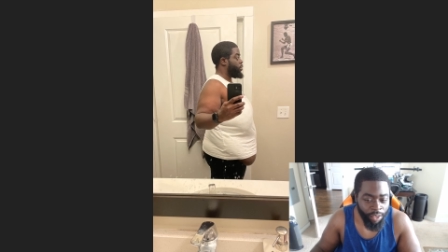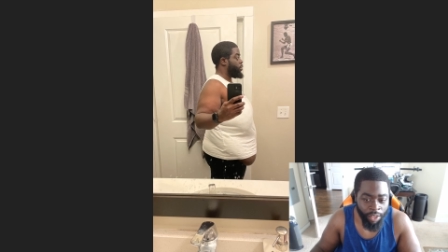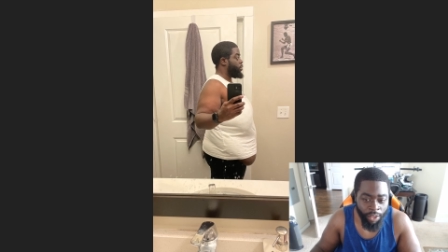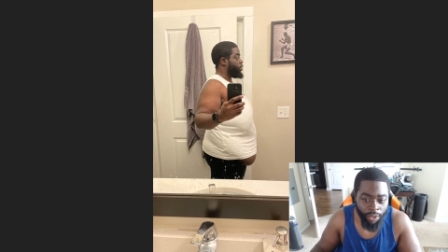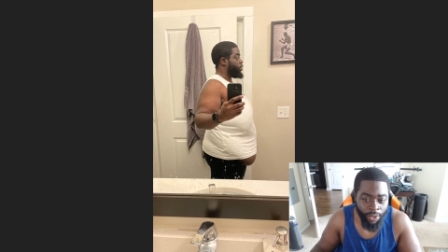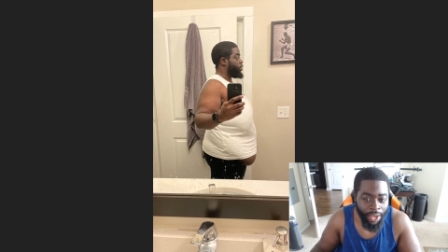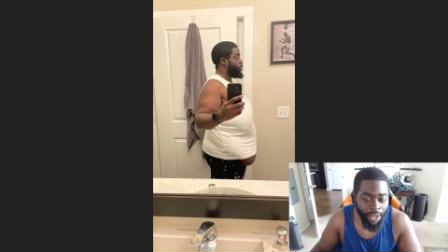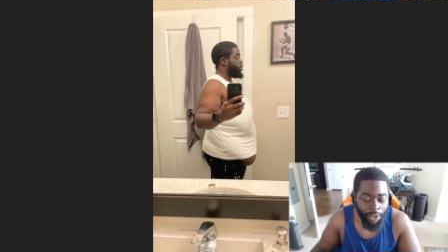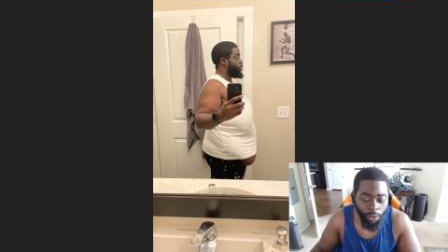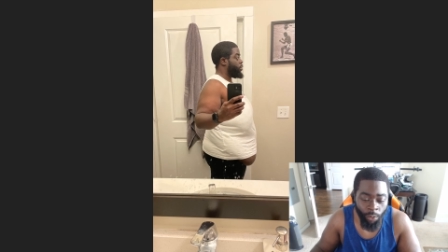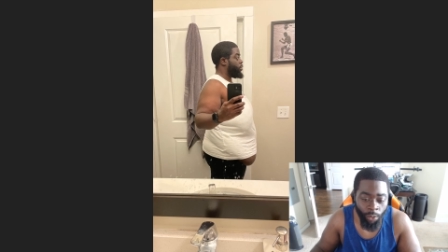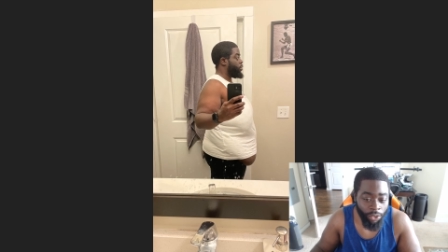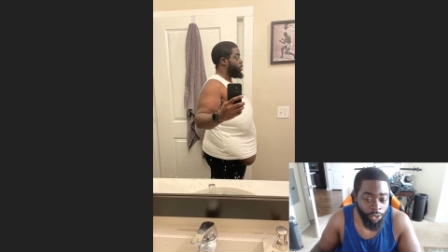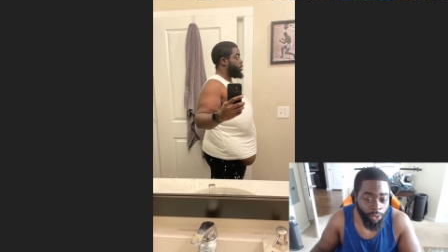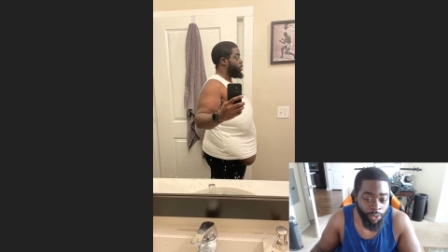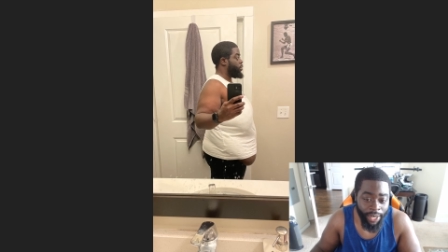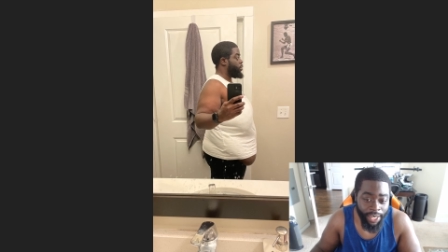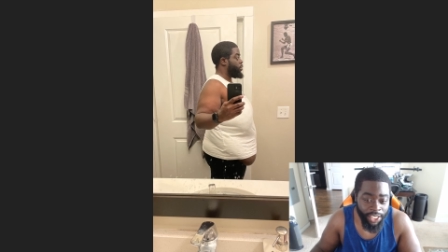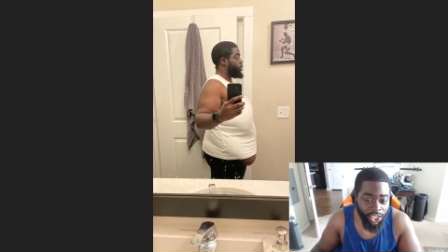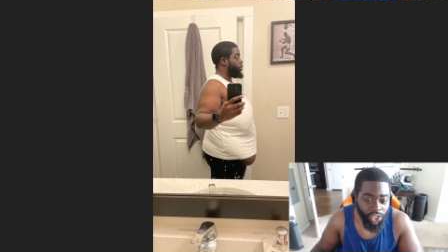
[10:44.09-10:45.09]
you got to work
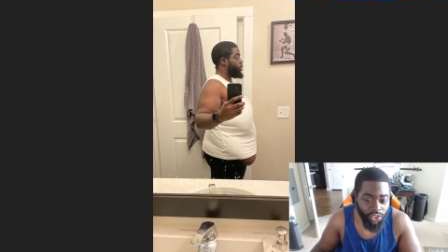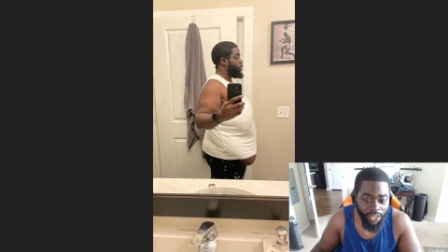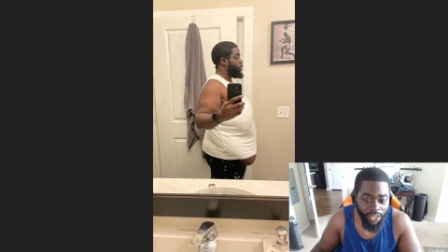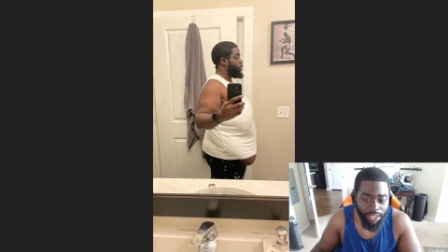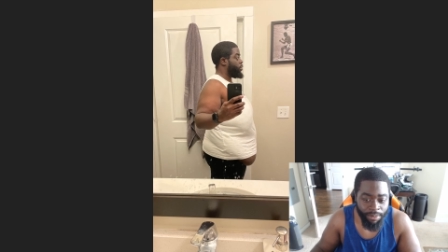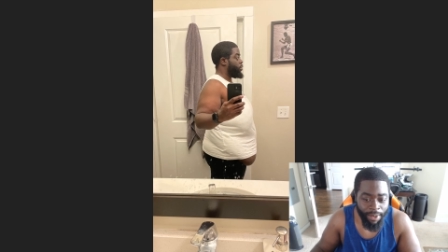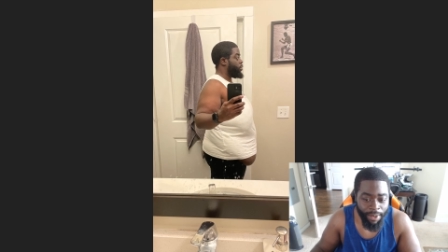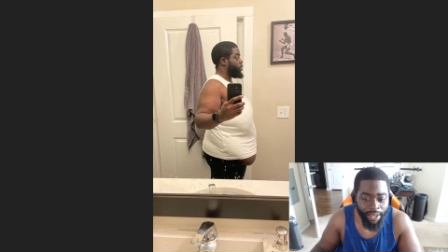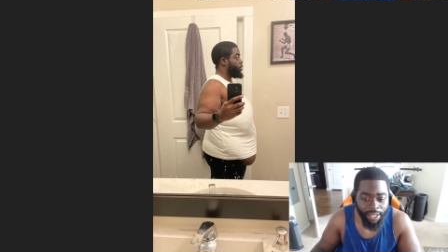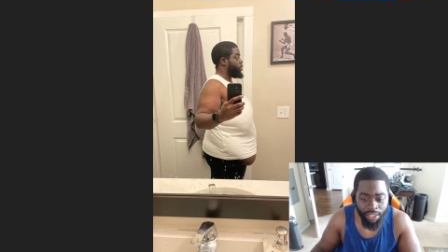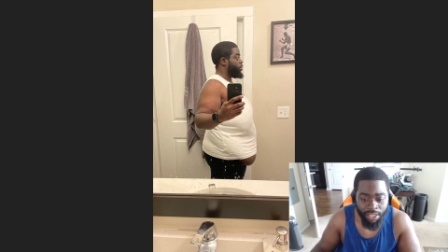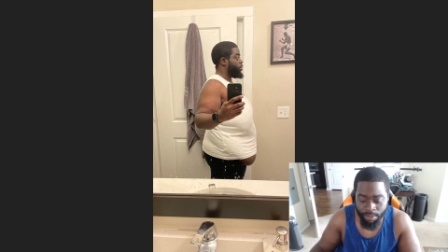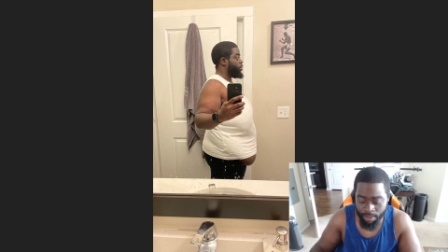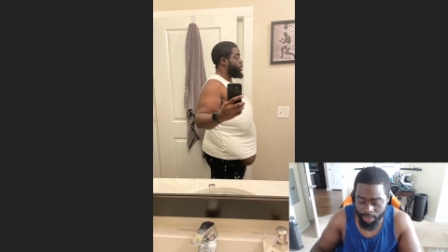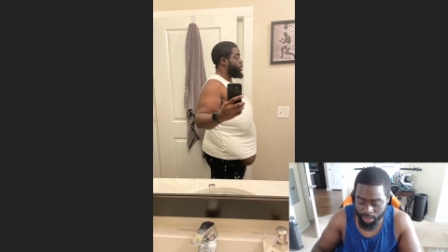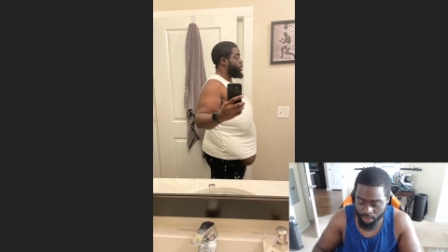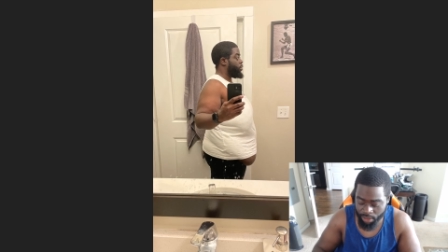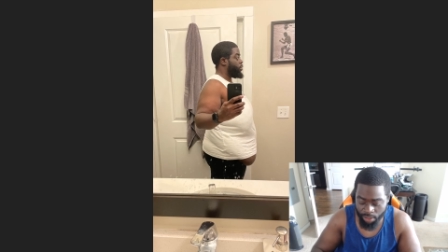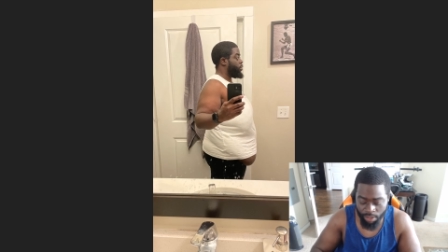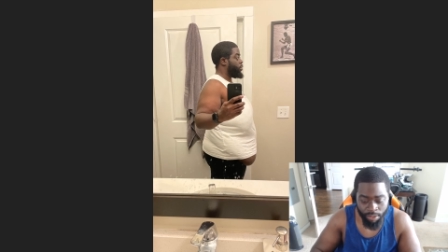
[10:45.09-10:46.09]
through that stress
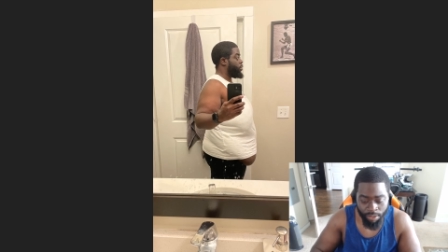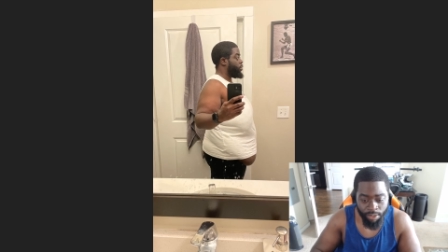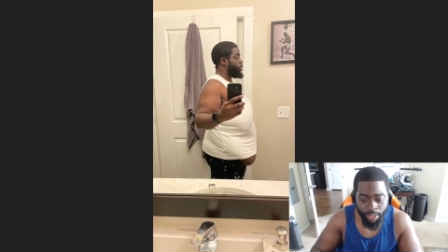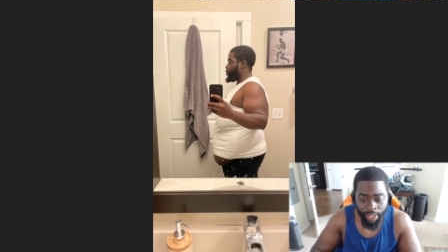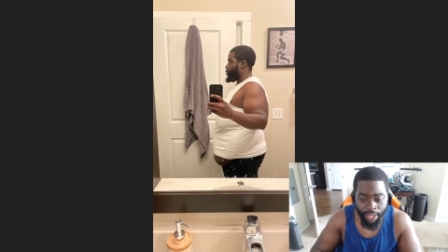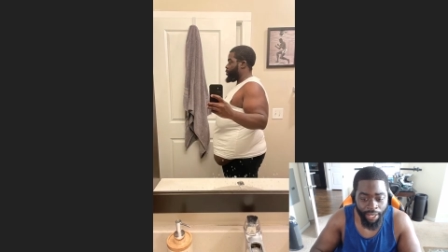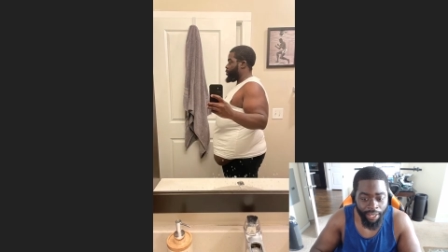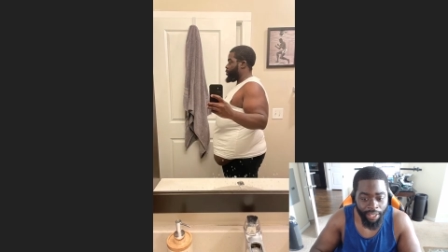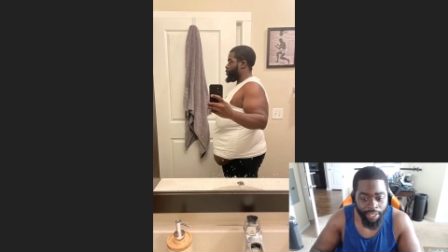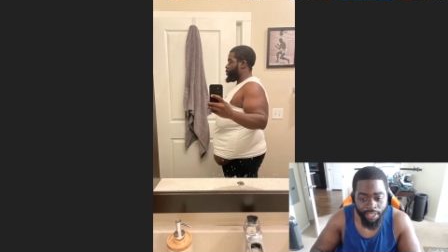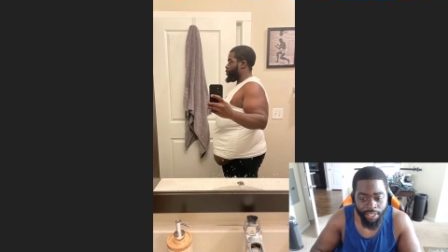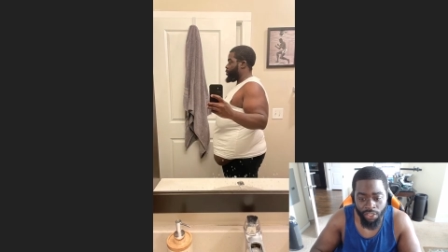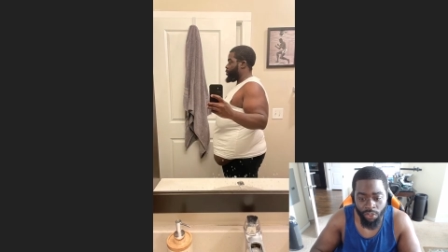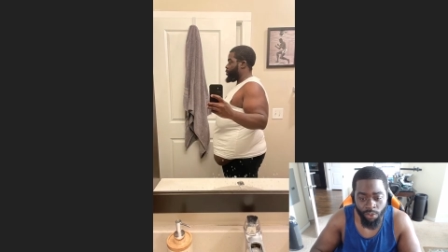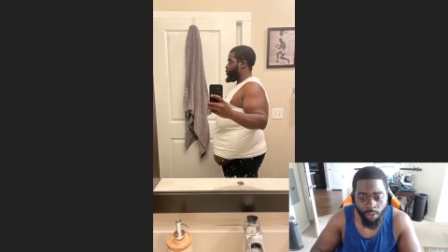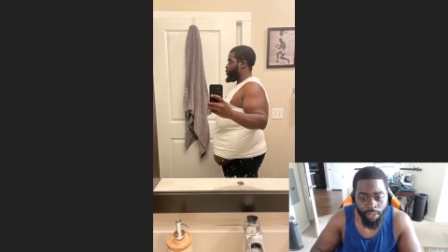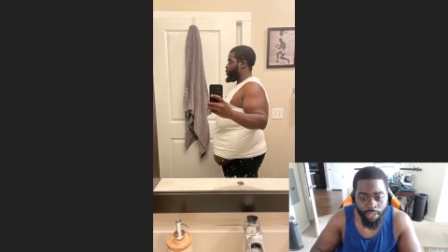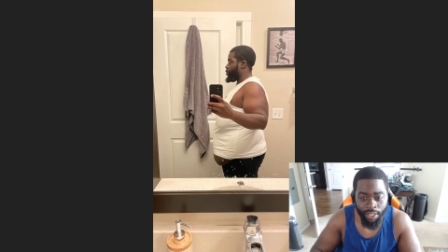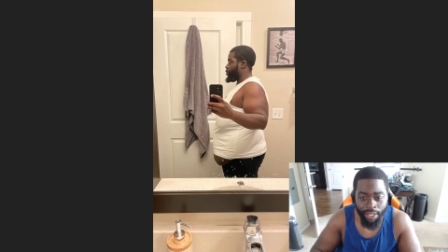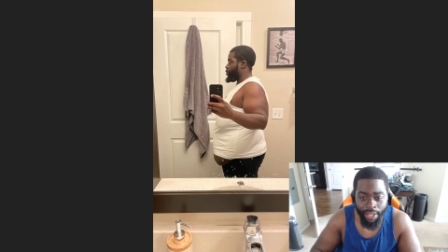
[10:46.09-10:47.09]
management. You know, you can't let this
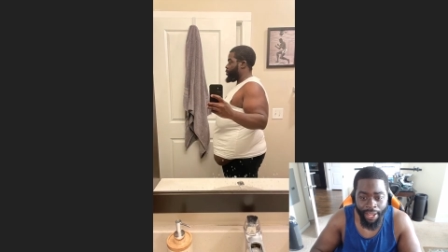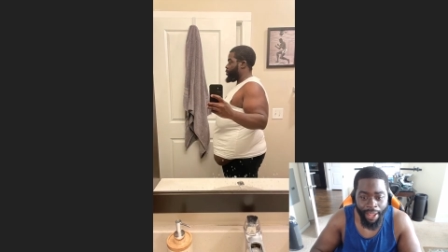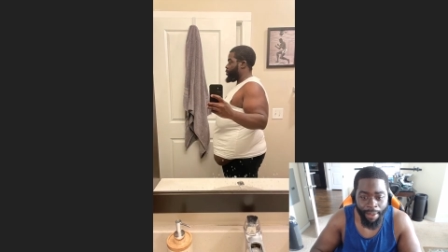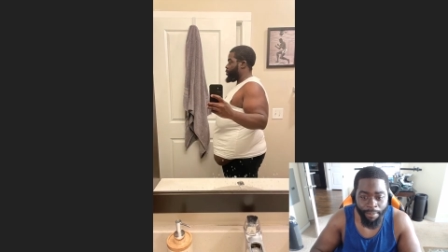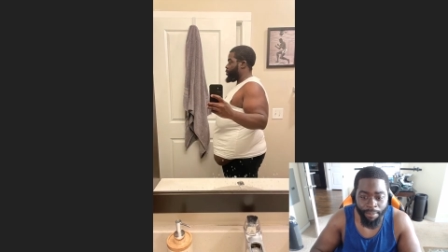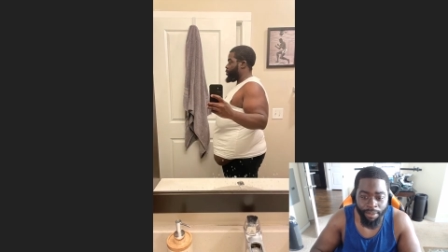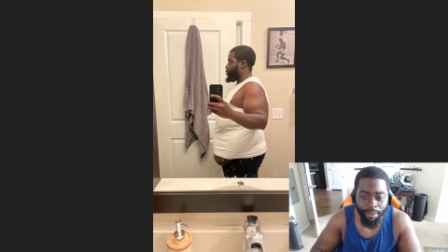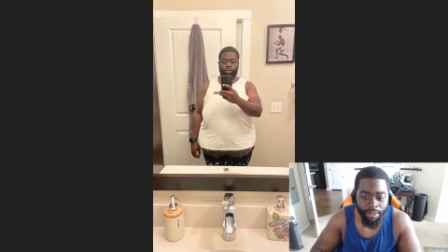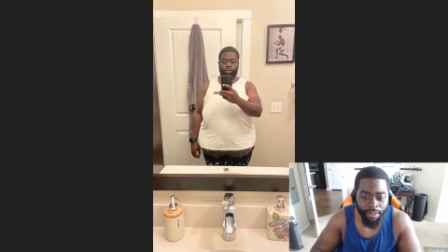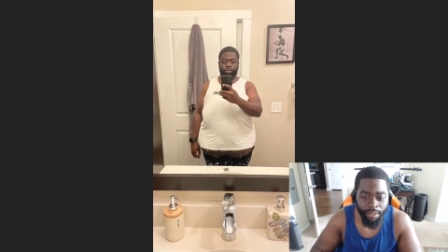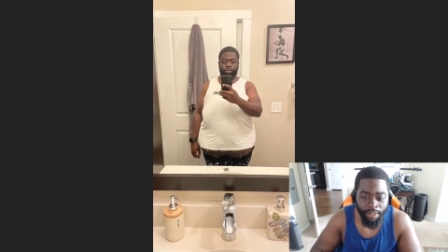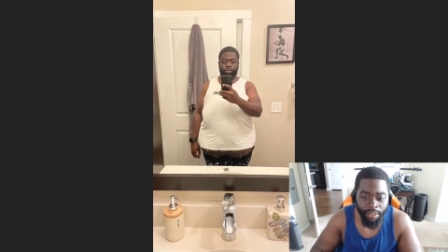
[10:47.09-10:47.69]
sort of thing happen.